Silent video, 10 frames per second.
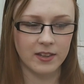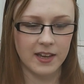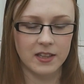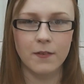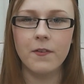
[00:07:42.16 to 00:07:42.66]
on
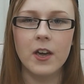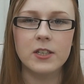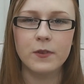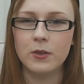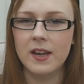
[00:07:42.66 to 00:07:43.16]
like the
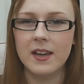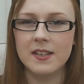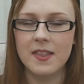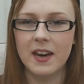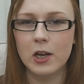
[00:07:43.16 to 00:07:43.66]
first few
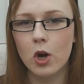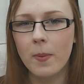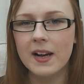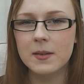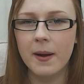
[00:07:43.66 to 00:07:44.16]
days and then I go
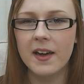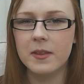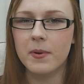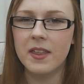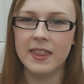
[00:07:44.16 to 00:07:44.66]
back to buy
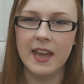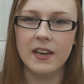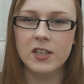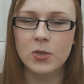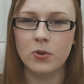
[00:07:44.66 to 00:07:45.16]
them at the end,